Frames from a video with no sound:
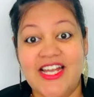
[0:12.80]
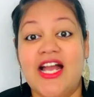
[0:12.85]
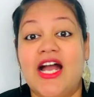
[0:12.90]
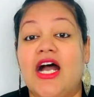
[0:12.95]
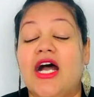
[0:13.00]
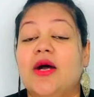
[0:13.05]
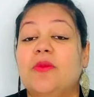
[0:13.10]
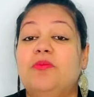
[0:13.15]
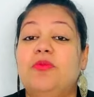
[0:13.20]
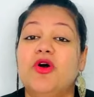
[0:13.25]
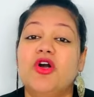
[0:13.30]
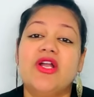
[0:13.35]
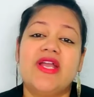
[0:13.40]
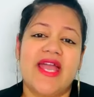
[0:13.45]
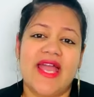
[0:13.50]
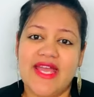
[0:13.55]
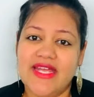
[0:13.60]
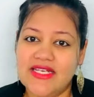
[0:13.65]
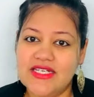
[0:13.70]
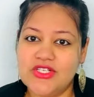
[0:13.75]
A book
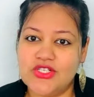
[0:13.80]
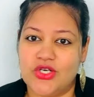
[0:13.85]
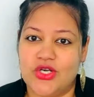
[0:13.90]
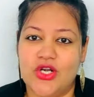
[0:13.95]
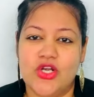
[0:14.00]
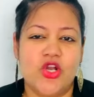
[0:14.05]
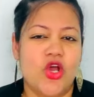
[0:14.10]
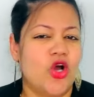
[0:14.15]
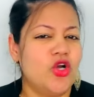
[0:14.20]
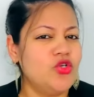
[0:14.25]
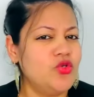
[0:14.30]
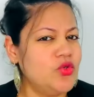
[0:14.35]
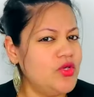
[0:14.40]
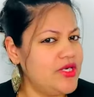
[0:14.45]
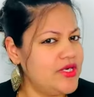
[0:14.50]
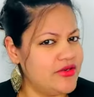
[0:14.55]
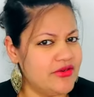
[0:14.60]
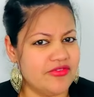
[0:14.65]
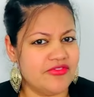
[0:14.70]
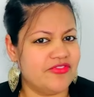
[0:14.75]
editor not only
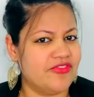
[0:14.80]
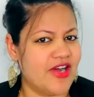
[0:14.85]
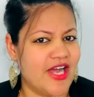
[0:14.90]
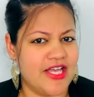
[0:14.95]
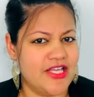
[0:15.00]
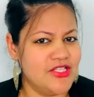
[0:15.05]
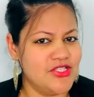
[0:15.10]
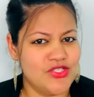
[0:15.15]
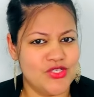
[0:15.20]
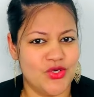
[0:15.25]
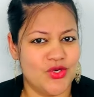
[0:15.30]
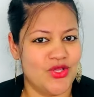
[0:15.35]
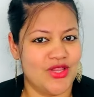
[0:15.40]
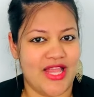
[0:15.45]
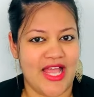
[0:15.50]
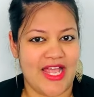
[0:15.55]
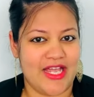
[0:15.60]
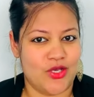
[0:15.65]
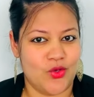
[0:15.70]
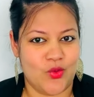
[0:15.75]
refines your
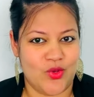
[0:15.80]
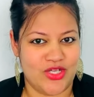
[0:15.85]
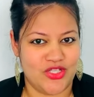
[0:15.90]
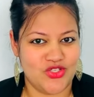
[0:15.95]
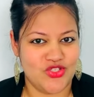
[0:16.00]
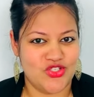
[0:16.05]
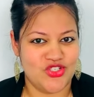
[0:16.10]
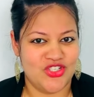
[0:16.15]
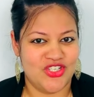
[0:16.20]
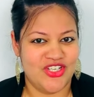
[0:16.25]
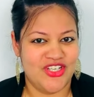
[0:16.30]
language